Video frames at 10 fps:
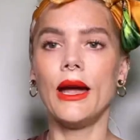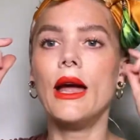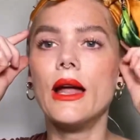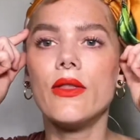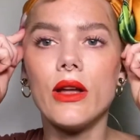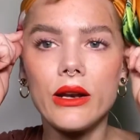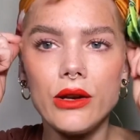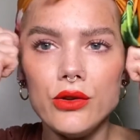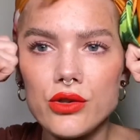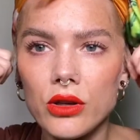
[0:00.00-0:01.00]
and then I
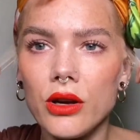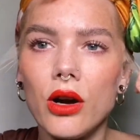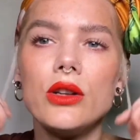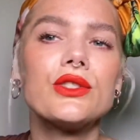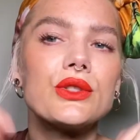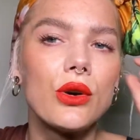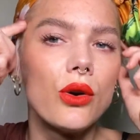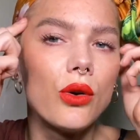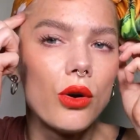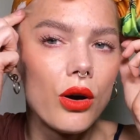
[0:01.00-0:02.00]
usually
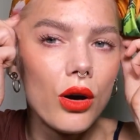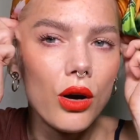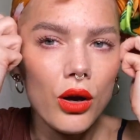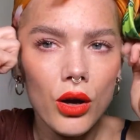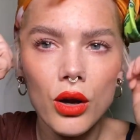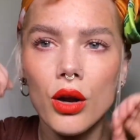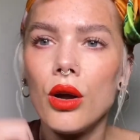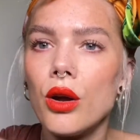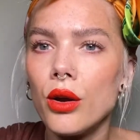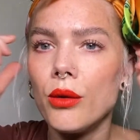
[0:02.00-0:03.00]
also
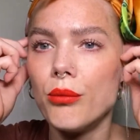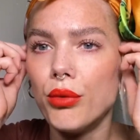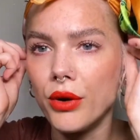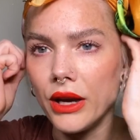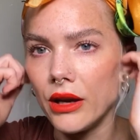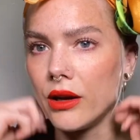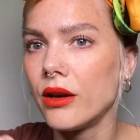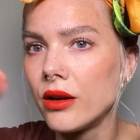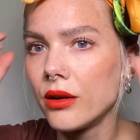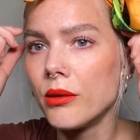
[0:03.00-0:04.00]

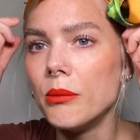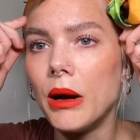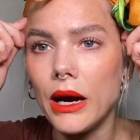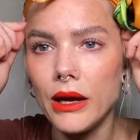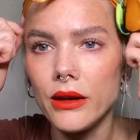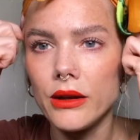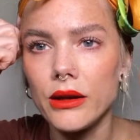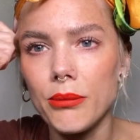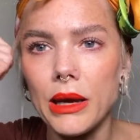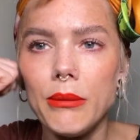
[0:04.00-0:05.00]
bring my
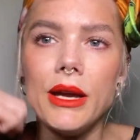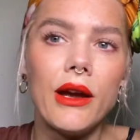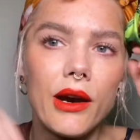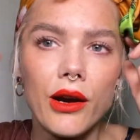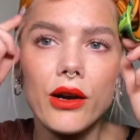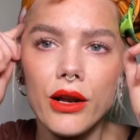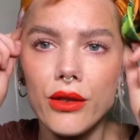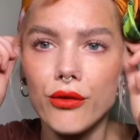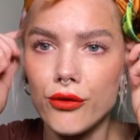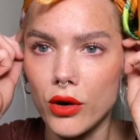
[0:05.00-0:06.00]
little baby hair
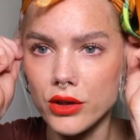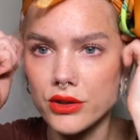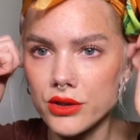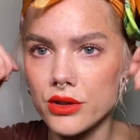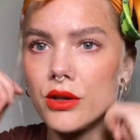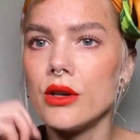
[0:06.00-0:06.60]
in the front.